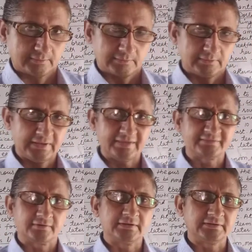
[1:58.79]
Let's
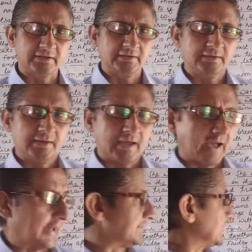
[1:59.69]
read the
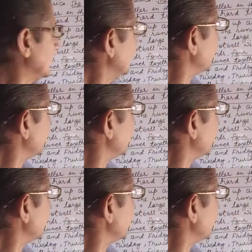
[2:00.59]
answer.